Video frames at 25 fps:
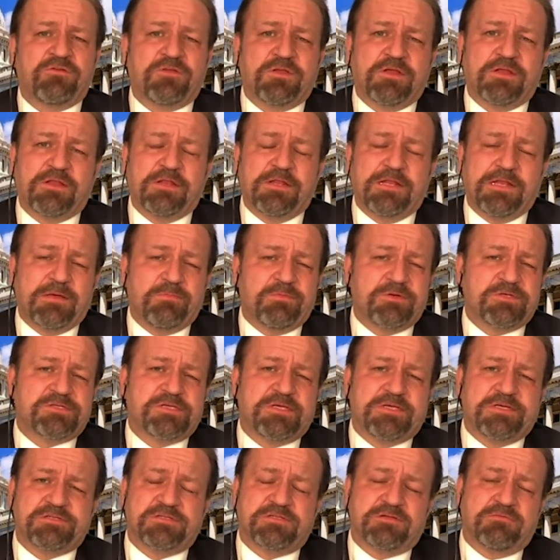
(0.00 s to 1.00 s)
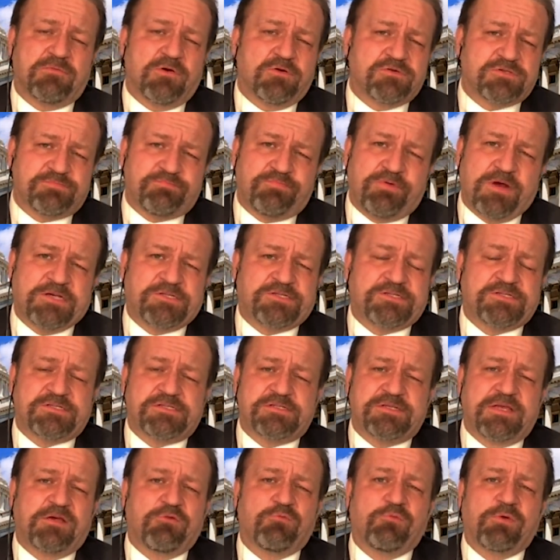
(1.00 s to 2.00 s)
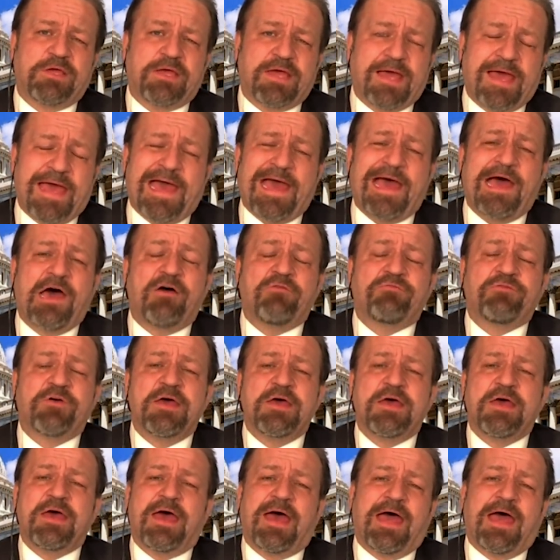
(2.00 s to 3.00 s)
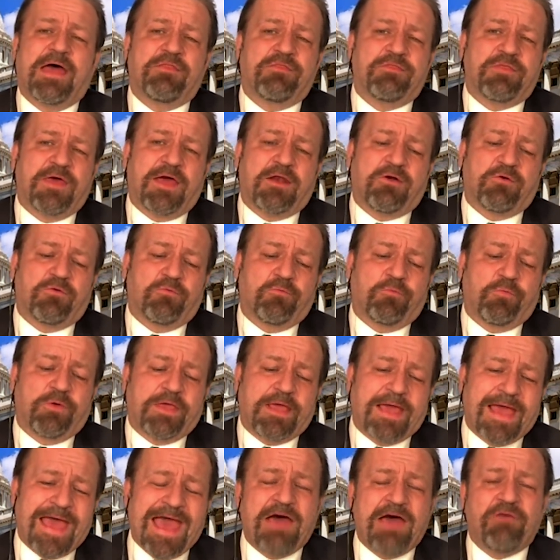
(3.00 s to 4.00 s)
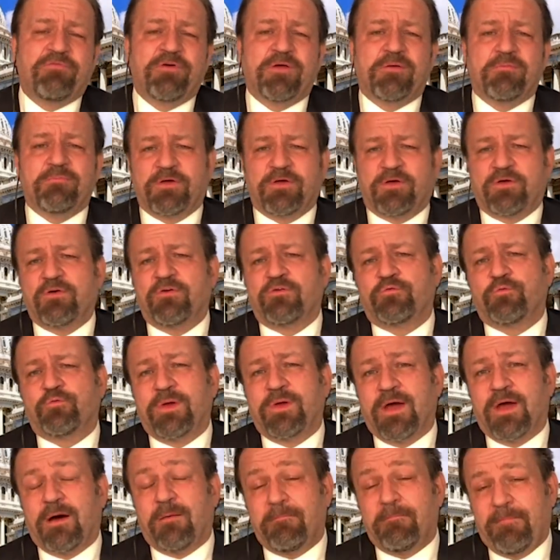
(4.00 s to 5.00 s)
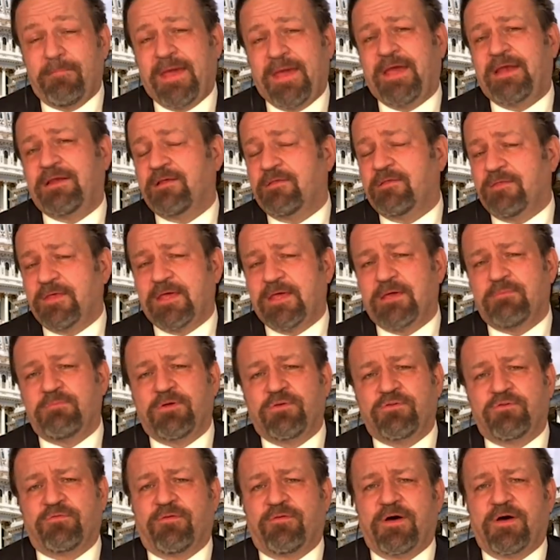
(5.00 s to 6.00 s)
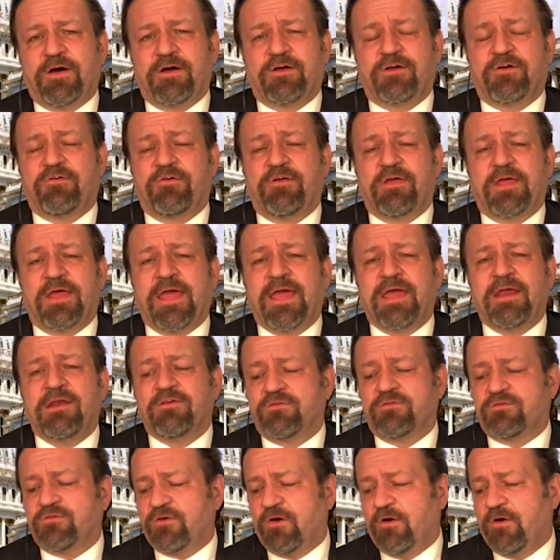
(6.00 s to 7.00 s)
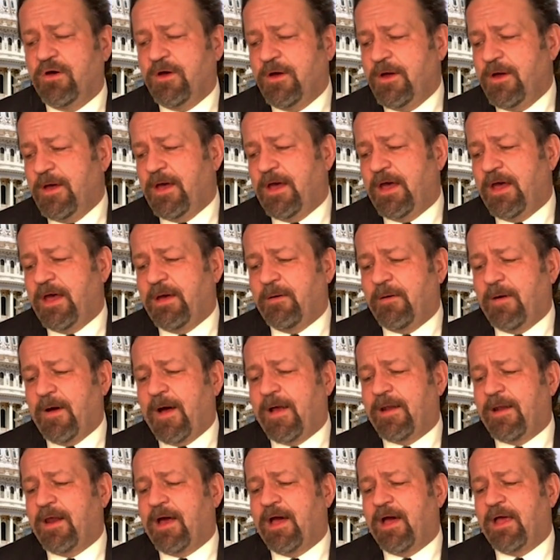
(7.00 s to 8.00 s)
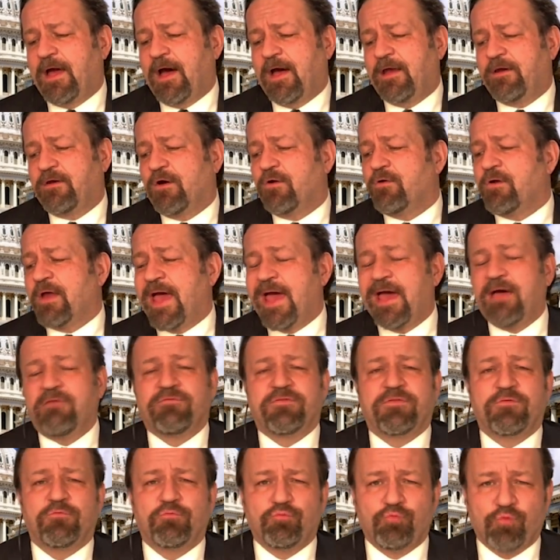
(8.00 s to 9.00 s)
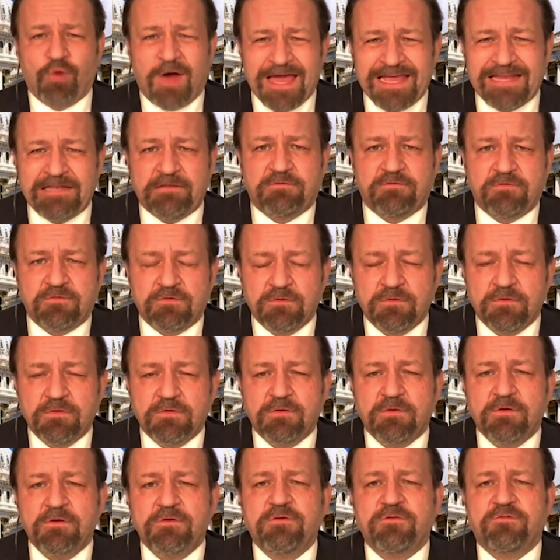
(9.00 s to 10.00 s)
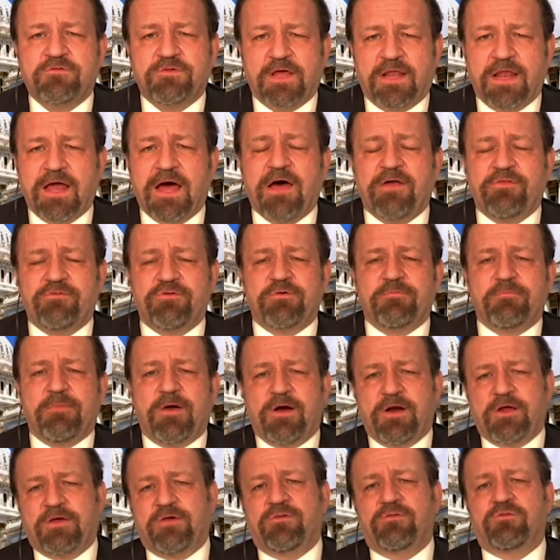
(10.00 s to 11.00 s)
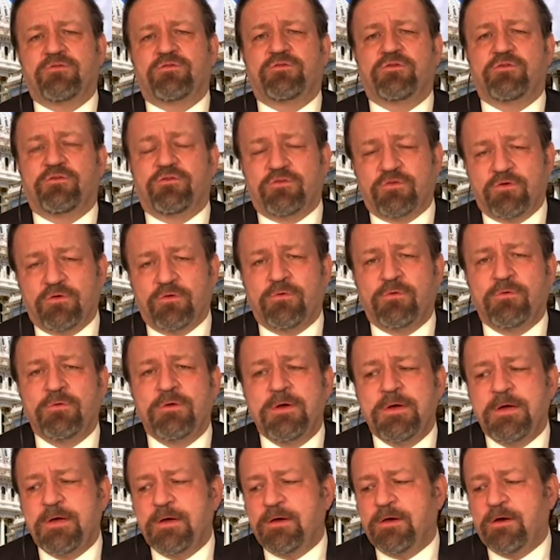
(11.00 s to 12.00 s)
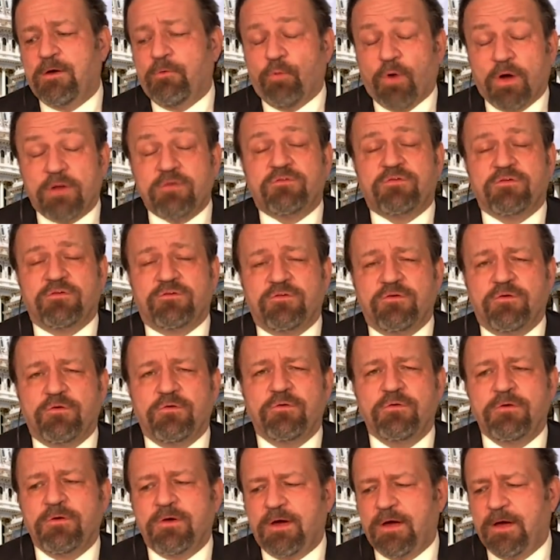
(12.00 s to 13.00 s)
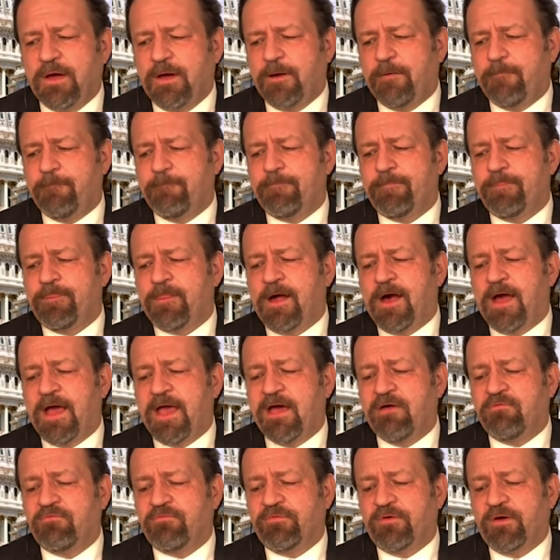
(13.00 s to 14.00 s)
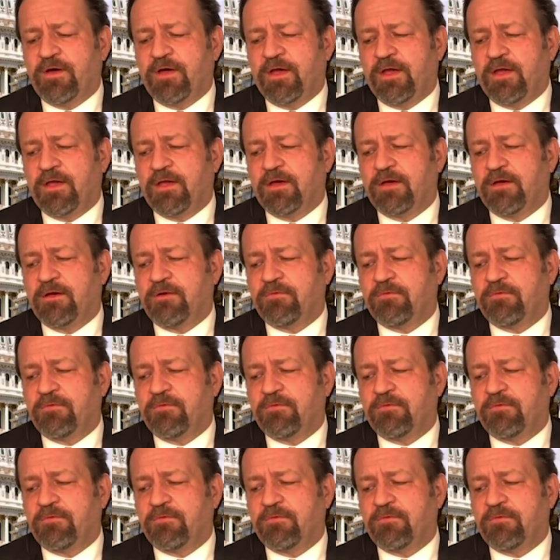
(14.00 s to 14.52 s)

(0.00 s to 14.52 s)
that liberty is the most precious thing we have, and that we have it because we are made in the image of our Creator. So uh, I, I, I don't have the right to tell other Americans to do or uh, what to do. Um, I have a,